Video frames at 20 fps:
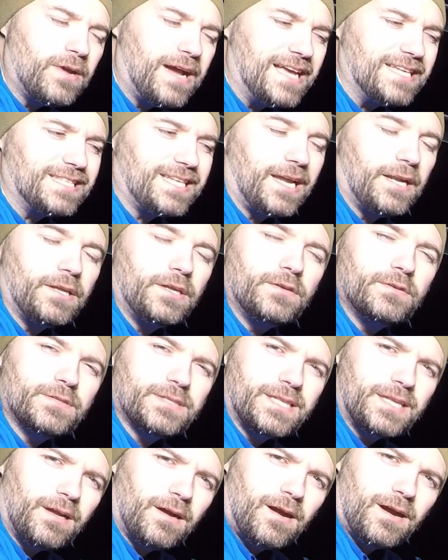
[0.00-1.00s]
guys how to
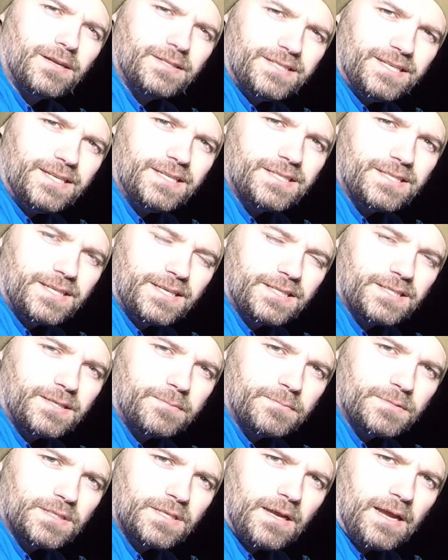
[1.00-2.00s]
use the RT
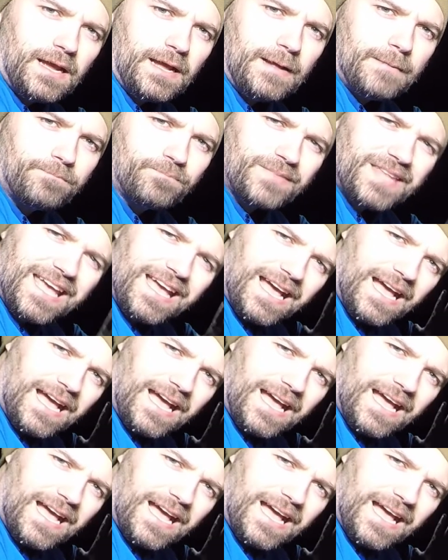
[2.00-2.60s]
Systems um,